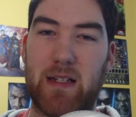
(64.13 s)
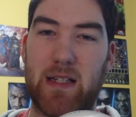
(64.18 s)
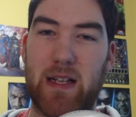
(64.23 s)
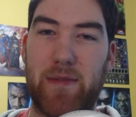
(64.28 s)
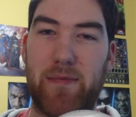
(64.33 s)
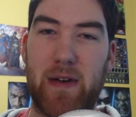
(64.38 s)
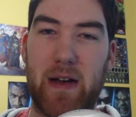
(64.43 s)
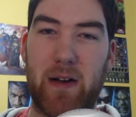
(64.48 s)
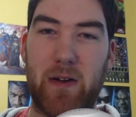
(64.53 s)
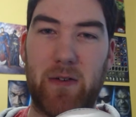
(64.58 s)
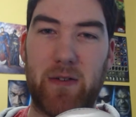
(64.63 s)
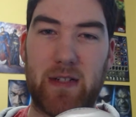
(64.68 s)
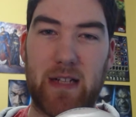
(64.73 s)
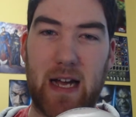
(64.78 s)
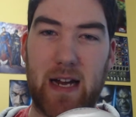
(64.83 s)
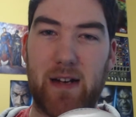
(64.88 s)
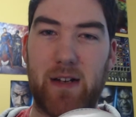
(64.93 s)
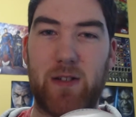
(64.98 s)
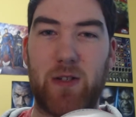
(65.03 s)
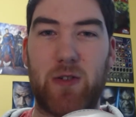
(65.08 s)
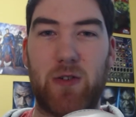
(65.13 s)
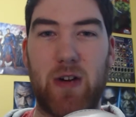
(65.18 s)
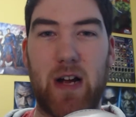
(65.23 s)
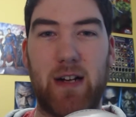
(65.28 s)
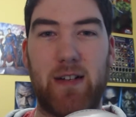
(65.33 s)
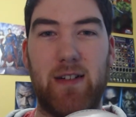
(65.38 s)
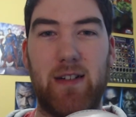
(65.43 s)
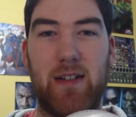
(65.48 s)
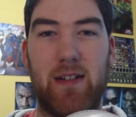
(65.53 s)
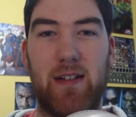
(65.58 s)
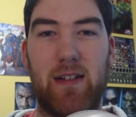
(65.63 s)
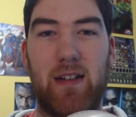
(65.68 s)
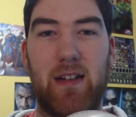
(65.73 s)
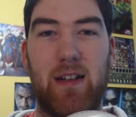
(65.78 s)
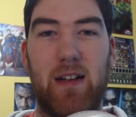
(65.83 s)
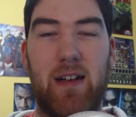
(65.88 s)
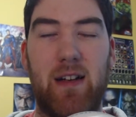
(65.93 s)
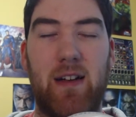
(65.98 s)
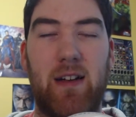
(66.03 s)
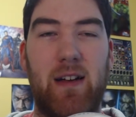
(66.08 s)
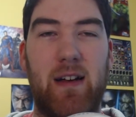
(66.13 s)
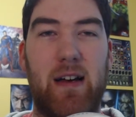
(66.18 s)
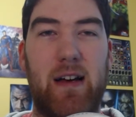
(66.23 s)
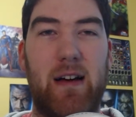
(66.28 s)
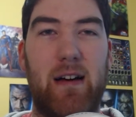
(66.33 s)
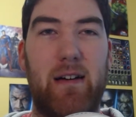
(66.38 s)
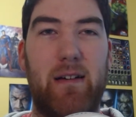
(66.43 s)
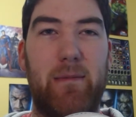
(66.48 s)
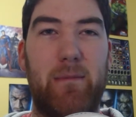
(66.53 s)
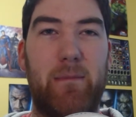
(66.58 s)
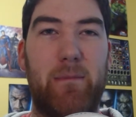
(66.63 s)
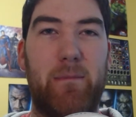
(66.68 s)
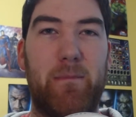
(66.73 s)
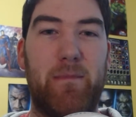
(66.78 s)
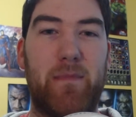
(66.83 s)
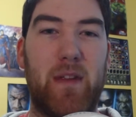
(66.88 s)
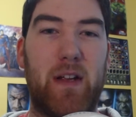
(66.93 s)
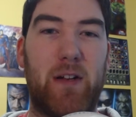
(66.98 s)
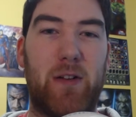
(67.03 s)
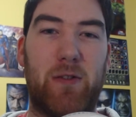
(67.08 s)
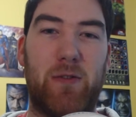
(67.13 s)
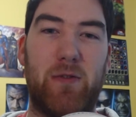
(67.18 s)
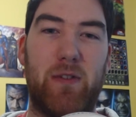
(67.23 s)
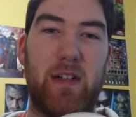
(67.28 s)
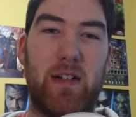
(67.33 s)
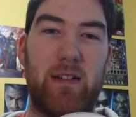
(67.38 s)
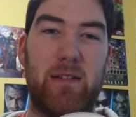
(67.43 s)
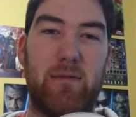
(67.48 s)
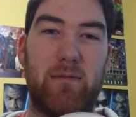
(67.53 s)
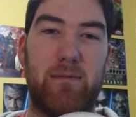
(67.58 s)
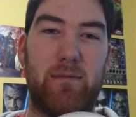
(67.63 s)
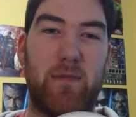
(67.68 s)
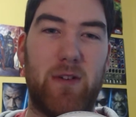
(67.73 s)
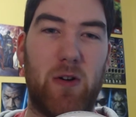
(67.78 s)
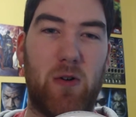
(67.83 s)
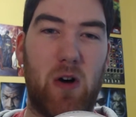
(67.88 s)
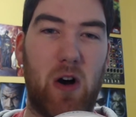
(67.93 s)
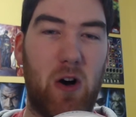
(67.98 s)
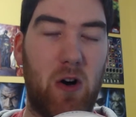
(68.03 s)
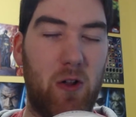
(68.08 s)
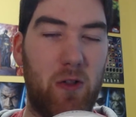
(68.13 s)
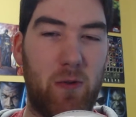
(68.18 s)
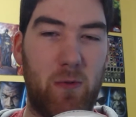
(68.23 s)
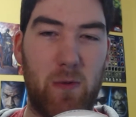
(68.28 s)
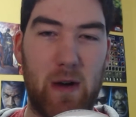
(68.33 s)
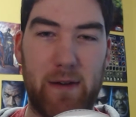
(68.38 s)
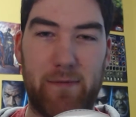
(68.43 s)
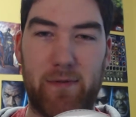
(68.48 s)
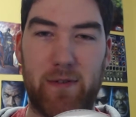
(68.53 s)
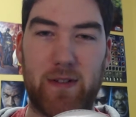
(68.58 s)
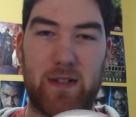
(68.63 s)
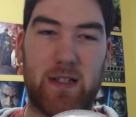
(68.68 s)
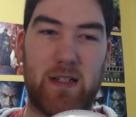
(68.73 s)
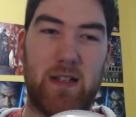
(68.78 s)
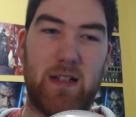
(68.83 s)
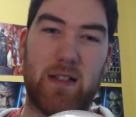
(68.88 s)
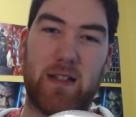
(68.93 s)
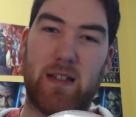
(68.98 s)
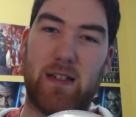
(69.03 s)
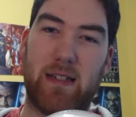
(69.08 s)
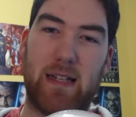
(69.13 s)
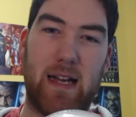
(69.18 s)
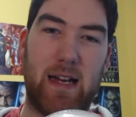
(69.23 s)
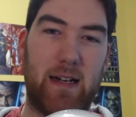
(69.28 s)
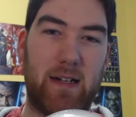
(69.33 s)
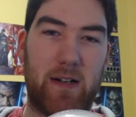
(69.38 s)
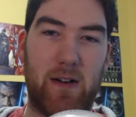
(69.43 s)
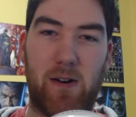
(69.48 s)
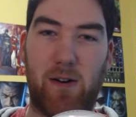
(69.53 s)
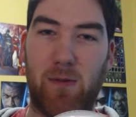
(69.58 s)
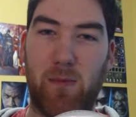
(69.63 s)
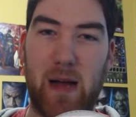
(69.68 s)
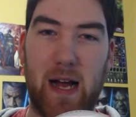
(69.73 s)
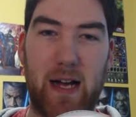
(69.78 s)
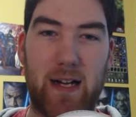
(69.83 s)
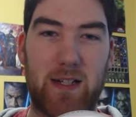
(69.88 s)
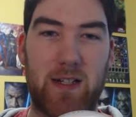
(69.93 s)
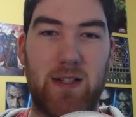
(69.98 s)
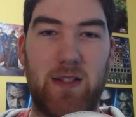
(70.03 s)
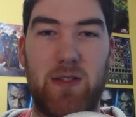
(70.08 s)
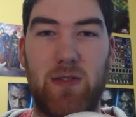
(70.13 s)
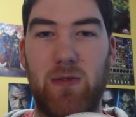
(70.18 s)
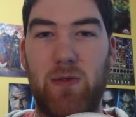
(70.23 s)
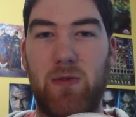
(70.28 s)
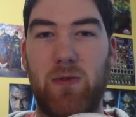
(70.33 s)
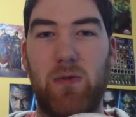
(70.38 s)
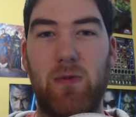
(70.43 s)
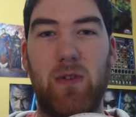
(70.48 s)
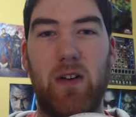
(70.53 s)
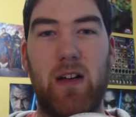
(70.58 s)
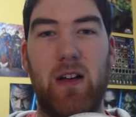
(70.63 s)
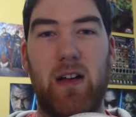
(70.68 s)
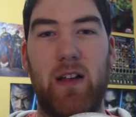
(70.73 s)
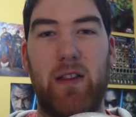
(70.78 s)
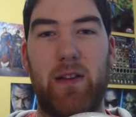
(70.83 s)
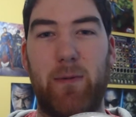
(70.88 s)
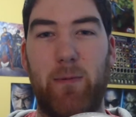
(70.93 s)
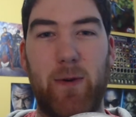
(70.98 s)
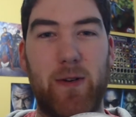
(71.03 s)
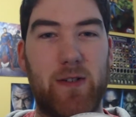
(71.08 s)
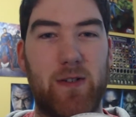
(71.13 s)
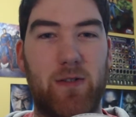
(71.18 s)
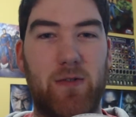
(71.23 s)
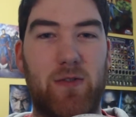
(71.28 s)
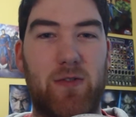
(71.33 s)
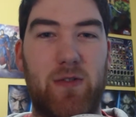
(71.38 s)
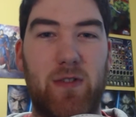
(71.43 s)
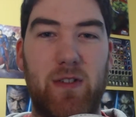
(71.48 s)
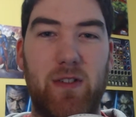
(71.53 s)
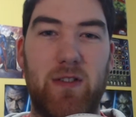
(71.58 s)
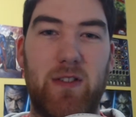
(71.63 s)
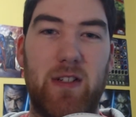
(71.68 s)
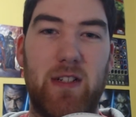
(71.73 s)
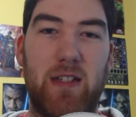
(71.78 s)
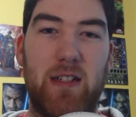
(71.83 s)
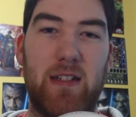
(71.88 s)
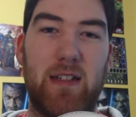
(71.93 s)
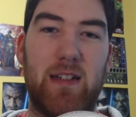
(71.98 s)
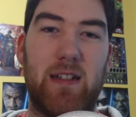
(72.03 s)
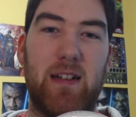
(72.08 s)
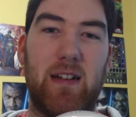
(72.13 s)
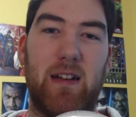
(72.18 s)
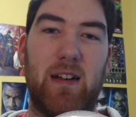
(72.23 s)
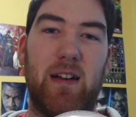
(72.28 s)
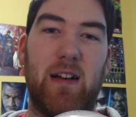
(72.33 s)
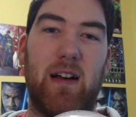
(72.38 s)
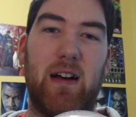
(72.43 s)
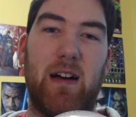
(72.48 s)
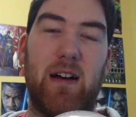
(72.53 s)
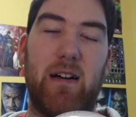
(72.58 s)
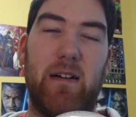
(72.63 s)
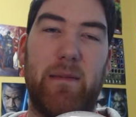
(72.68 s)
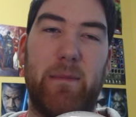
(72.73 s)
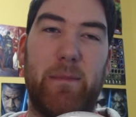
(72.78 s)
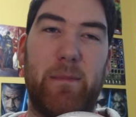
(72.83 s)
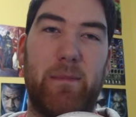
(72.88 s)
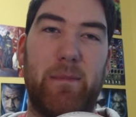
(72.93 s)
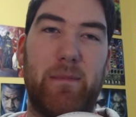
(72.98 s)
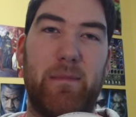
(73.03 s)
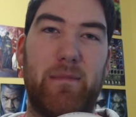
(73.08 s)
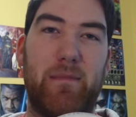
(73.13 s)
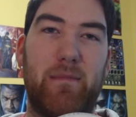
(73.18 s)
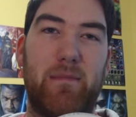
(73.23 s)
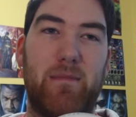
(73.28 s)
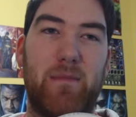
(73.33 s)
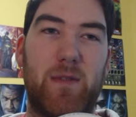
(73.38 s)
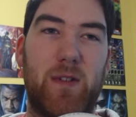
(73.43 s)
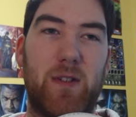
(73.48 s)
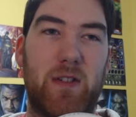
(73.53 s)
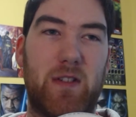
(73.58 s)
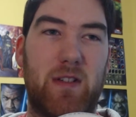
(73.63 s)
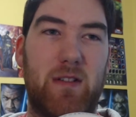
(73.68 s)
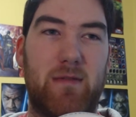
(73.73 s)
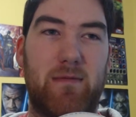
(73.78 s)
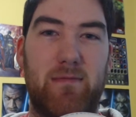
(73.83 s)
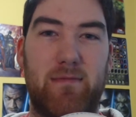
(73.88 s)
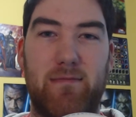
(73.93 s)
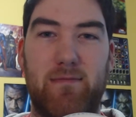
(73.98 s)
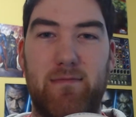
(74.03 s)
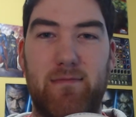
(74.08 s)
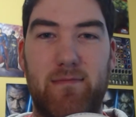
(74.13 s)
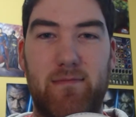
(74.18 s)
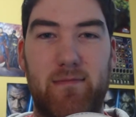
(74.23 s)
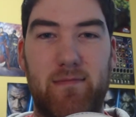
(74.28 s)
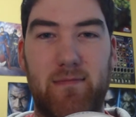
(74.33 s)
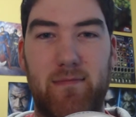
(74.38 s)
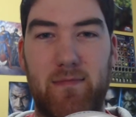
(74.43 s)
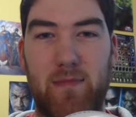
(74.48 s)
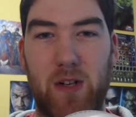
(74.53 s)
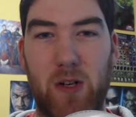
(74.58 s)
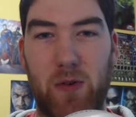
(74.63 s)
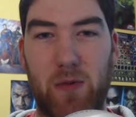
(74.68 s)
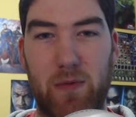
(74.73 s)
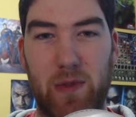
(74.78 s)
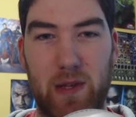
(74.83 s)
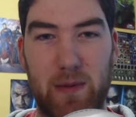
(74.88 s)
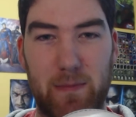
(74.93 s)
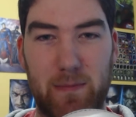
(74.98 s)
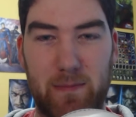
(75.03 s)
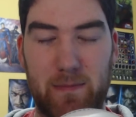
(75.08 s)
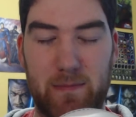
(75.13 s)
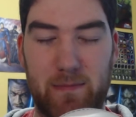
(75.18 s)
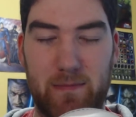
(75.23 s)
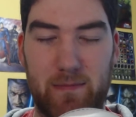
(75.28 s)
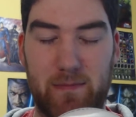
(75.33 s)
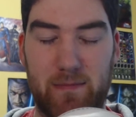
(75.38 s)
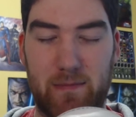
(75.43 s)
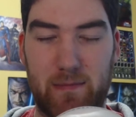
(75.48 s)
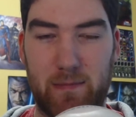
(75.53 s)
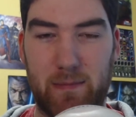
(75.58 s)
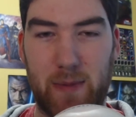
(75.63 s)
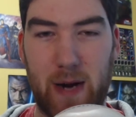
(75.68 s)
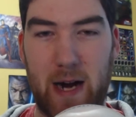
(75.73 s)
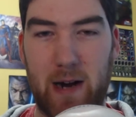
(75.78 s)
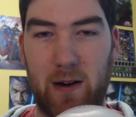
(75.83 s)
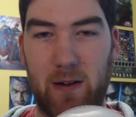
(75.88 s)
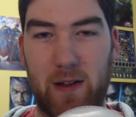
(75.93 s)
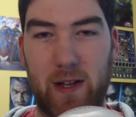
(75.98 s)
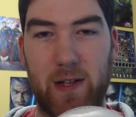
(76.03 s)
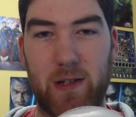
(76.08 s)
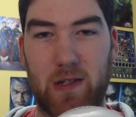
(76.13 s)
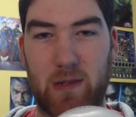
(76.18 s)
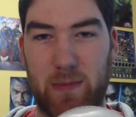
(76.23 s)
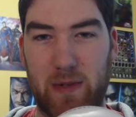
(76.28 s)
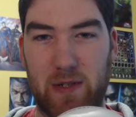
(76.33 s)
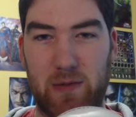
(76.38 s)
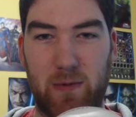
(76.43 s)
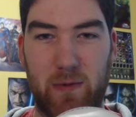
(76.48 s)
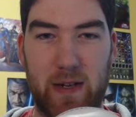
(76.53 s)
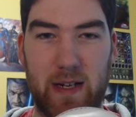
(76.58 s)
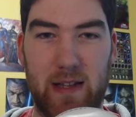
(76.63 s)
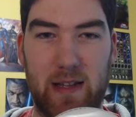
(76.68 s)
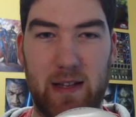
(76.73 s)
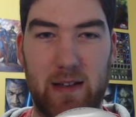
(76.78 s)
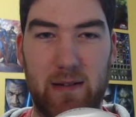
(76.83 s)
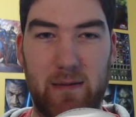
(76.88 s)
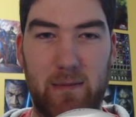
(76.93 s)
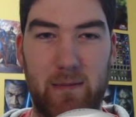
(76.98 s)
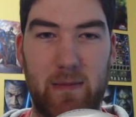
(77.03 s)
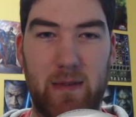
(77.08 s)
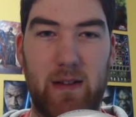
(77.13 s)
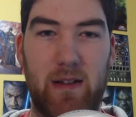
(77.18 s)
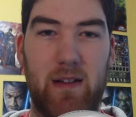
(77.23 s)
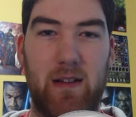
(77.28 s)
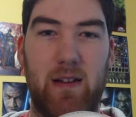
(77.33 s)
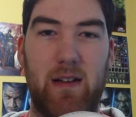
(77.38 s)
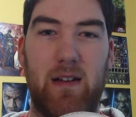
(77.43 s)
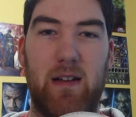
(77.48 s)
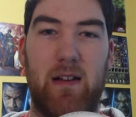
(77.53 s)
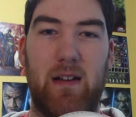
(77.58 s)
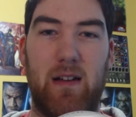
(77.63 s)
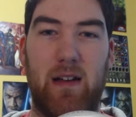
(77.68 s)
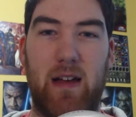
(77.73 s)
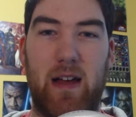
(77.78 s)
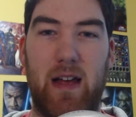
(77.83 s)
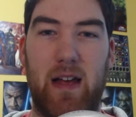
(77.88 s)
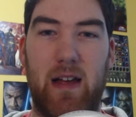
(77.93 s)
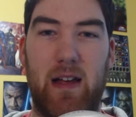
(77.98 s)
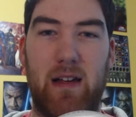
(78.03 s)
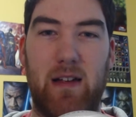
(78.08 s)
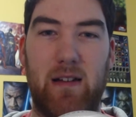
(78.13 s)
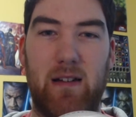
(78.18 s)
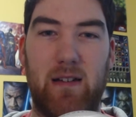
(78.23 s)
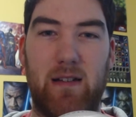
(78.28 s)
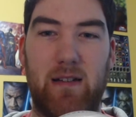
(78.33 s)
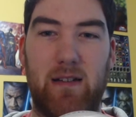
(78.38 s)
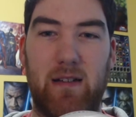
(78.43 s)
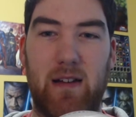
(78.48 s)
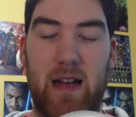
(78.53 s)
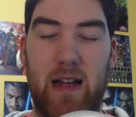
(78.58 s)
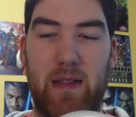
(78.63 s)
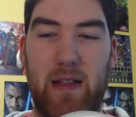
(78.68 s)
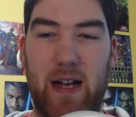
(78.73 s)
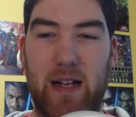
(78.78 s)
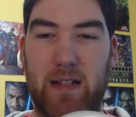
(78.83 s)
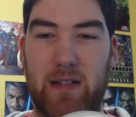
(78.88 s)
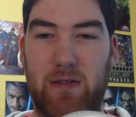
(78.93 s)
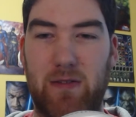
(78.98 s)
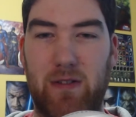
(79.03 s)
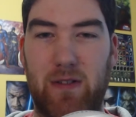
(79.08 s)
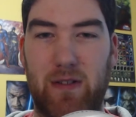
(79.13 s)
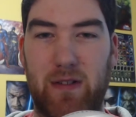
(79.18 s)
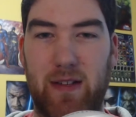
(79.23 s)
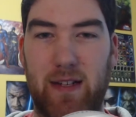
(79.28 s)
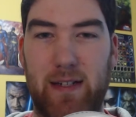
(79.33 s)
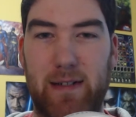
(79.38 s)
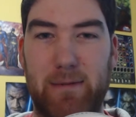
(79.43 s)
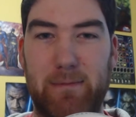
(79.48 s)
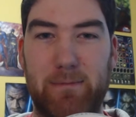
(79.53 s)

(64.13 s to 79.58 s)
found kind of distracting, including all the references and kind of callbacks to the original trilogy, just the parallels between them, and that sort of thing.